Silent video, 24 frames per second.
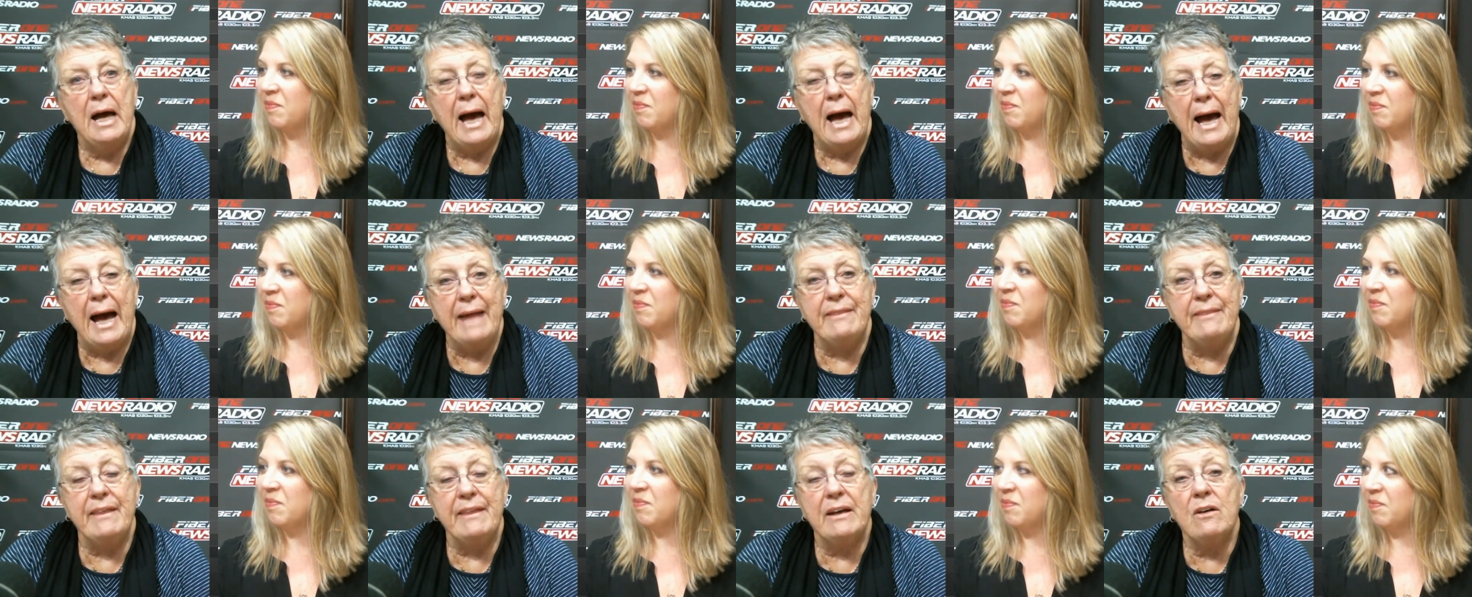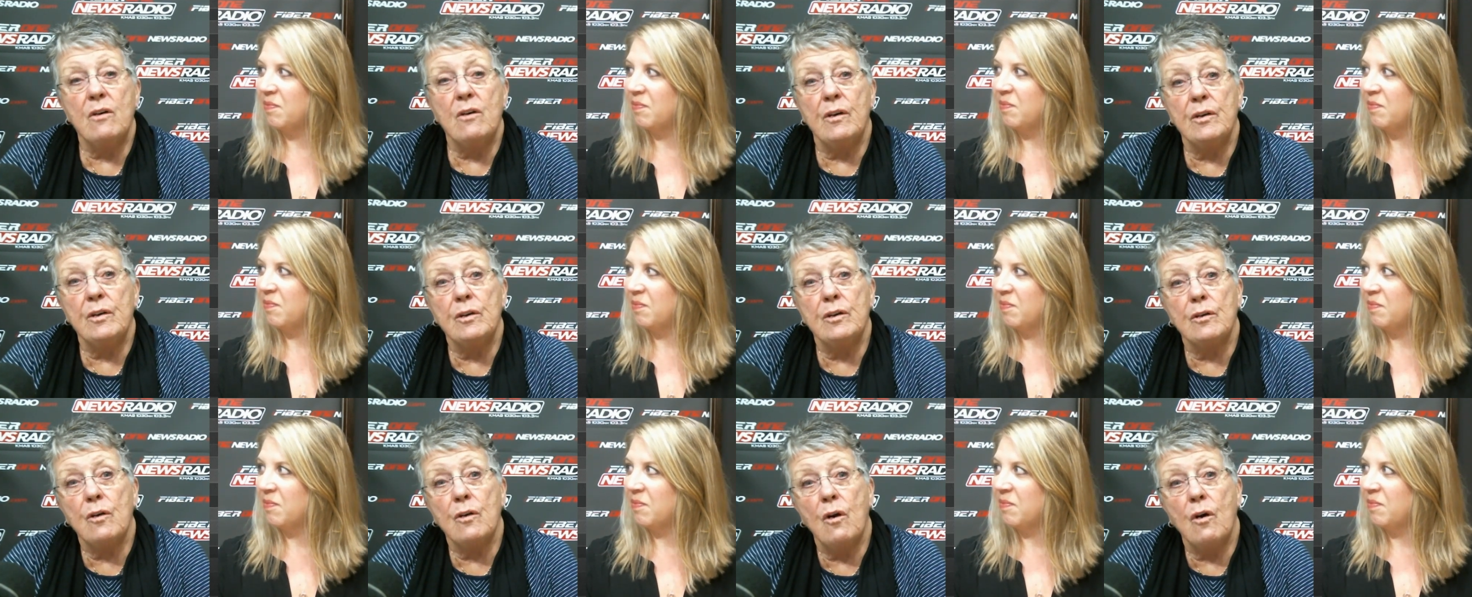Speaker 1: I think,
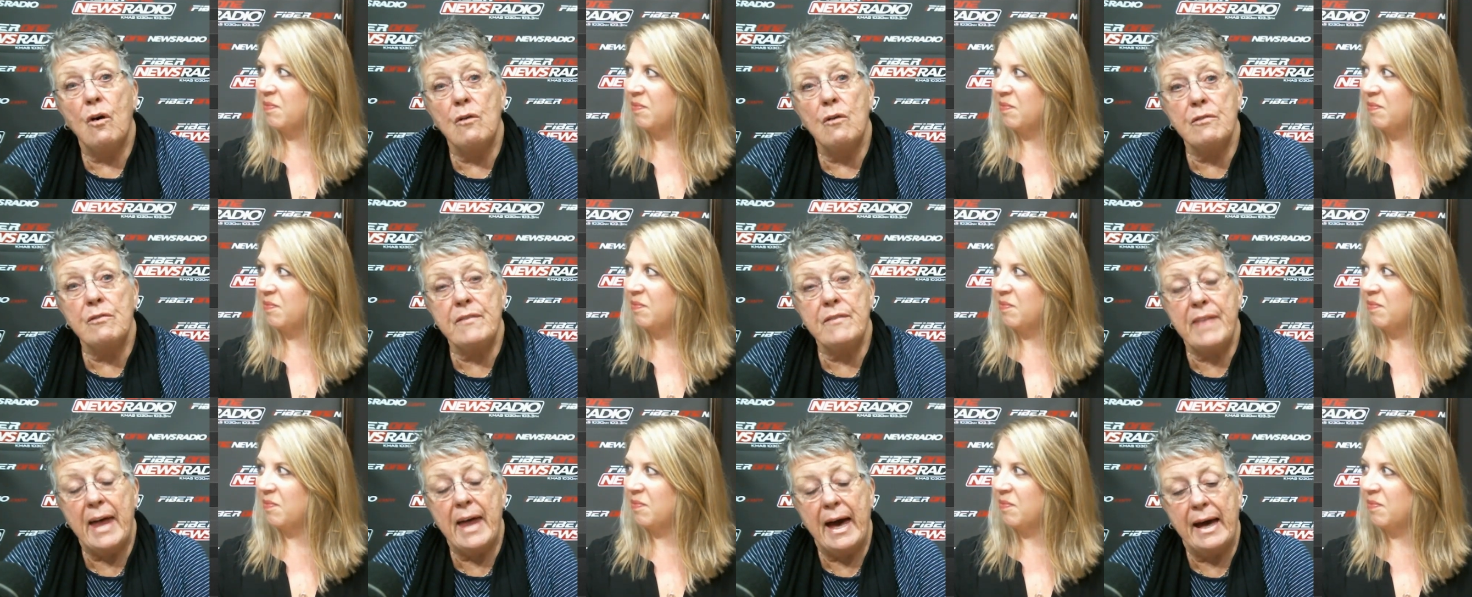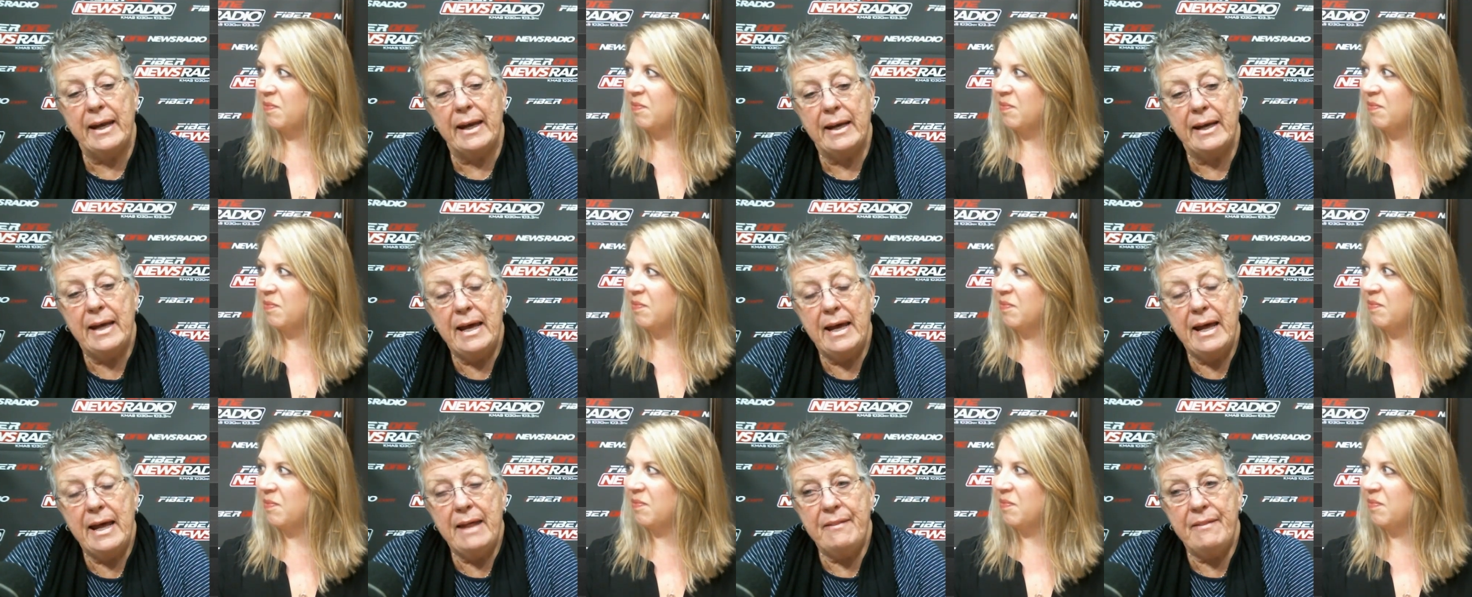going to go over that.
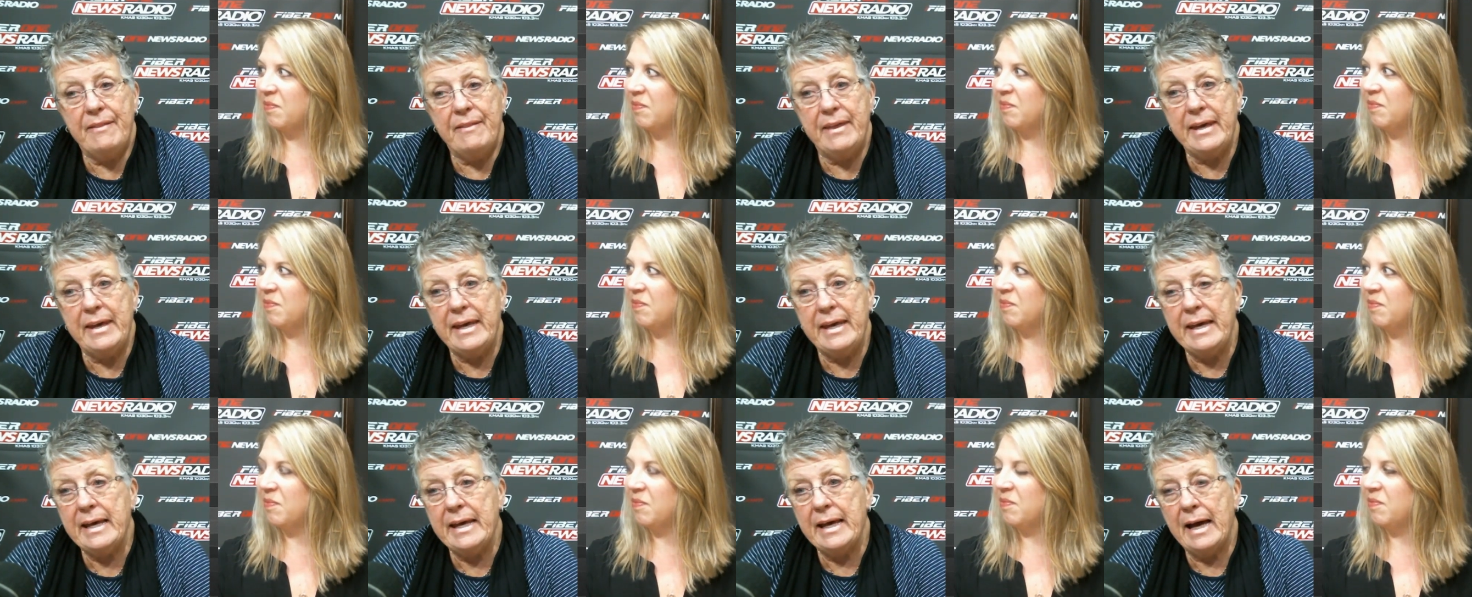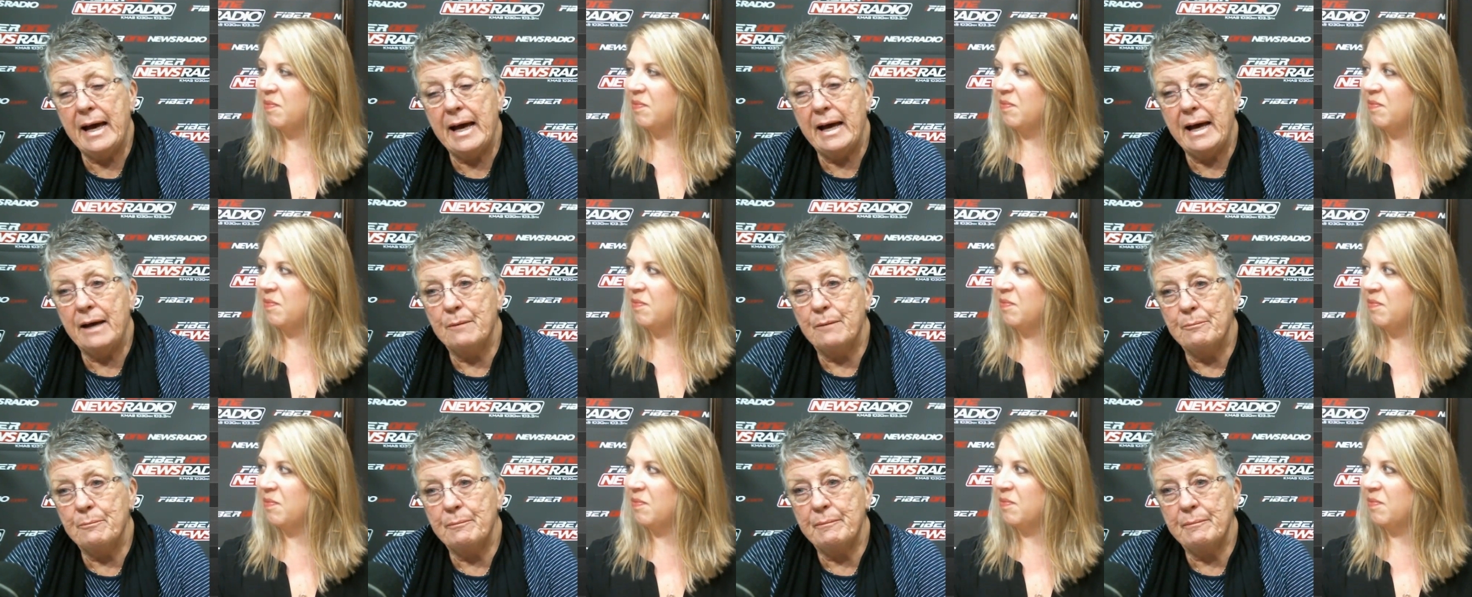The
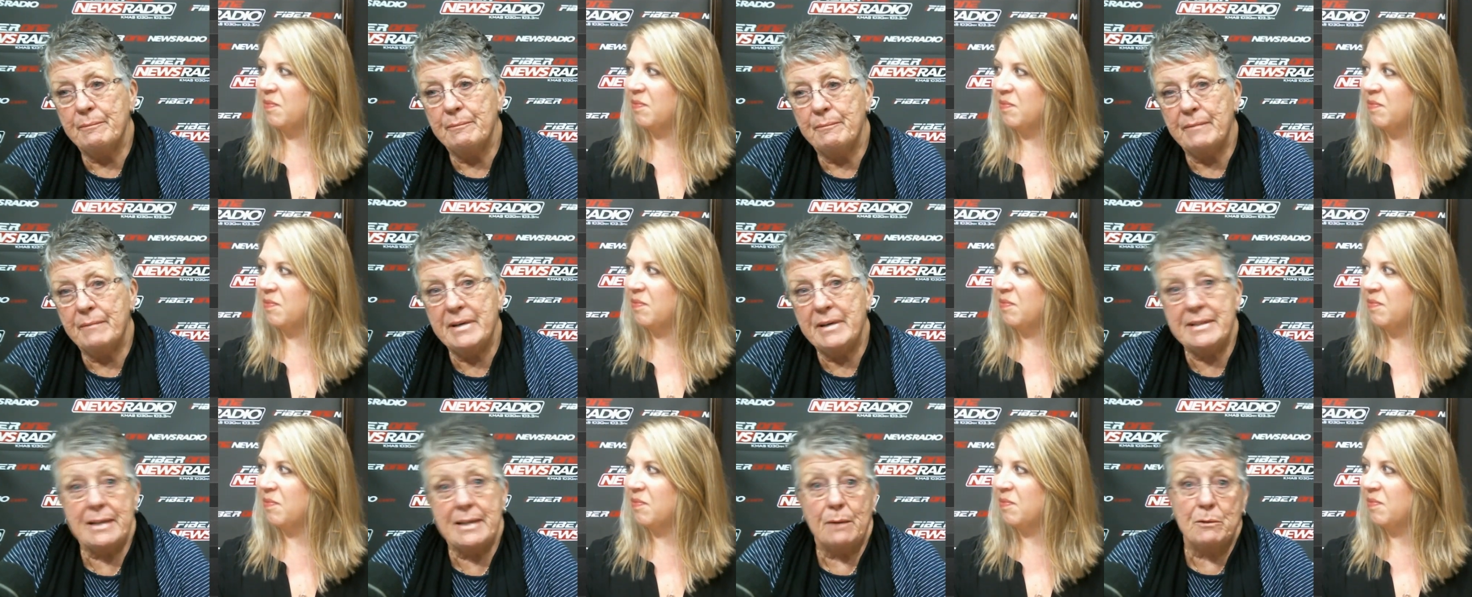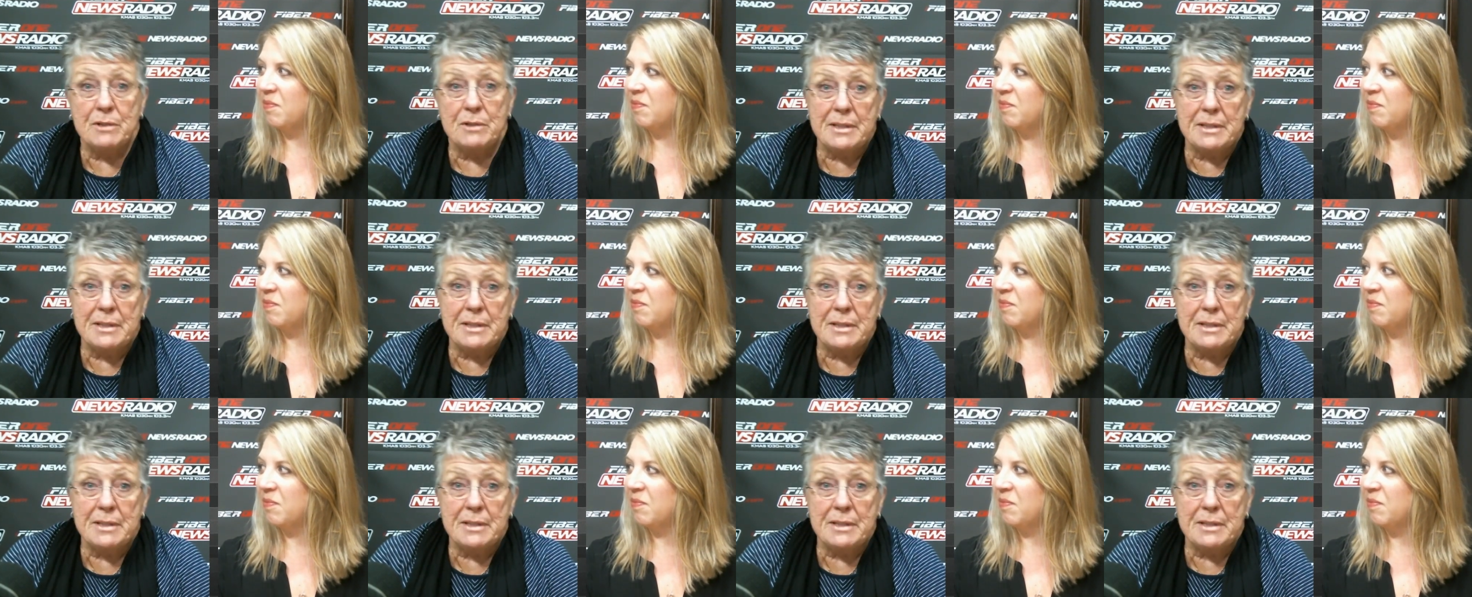um, as I was